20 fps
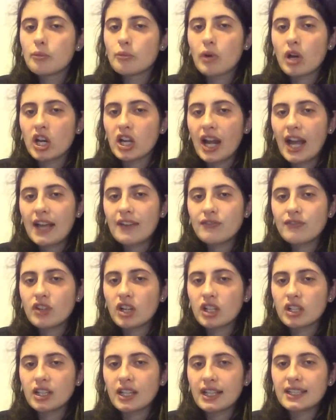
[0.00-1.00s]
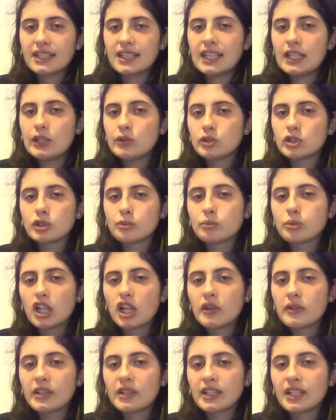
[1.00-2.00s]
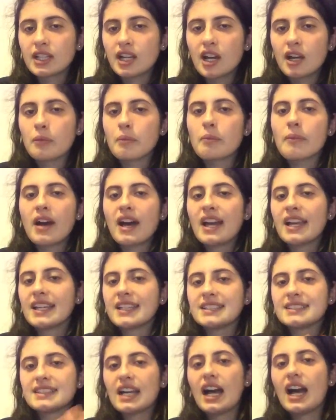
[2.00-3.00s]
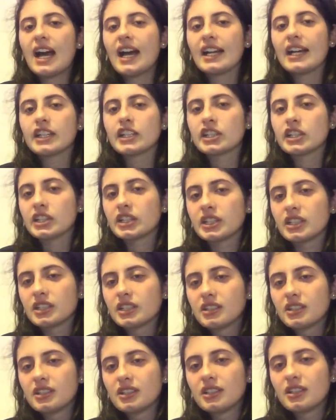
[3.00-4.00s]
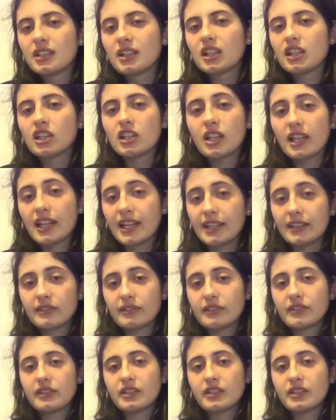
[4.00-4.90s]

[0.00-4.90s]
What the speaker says: But I felt like he was blowing up my entire life.